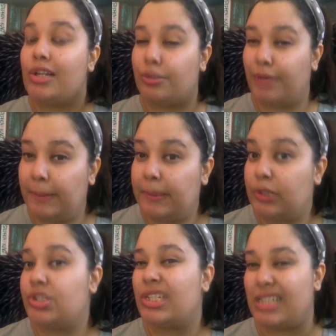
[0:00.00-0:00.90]
to be able
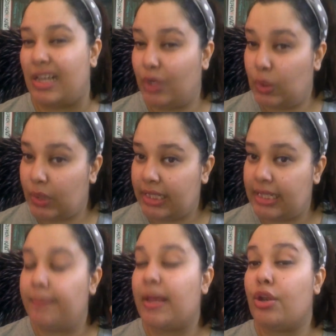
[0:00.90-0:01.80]
to just have a look at
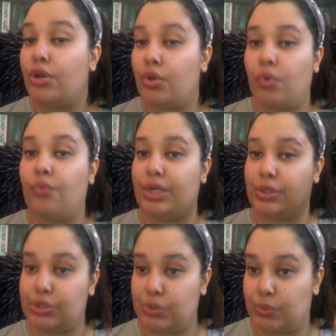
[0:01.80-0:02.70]
them and know where
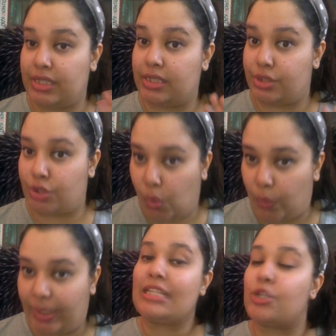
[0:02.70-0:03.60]
your story is
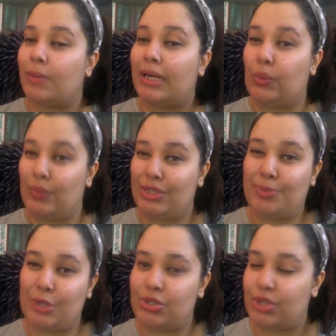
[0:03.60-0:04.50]
going. No matter which
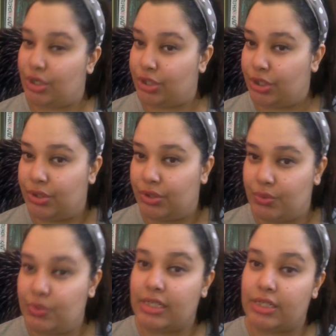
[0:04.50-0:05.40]
plot structure you
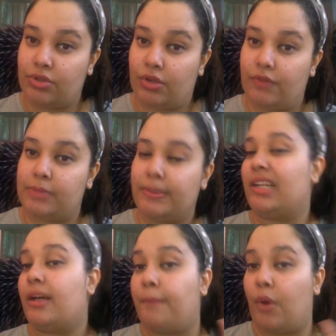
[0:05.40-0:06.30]
use, it is always built
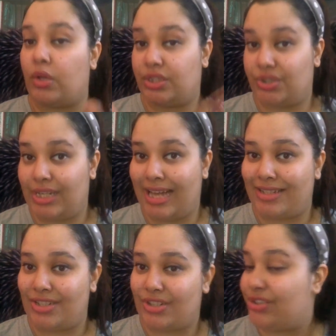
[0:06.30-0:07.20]
up on the
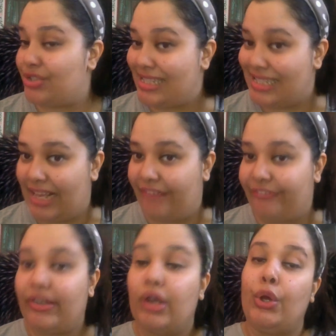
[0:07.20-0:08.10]
3-act structure itself.
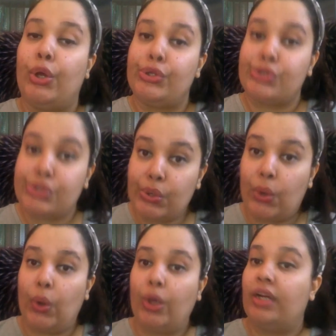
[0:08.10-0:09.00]
So